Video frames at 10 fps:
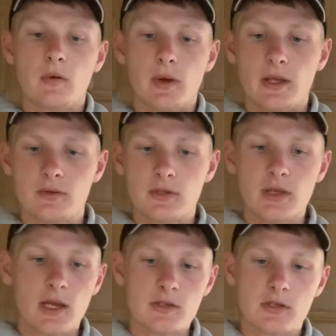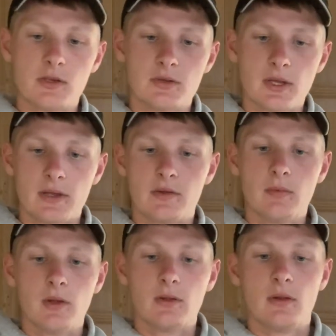your weight onto. You can just use that if you
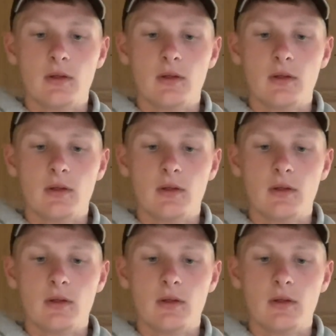want.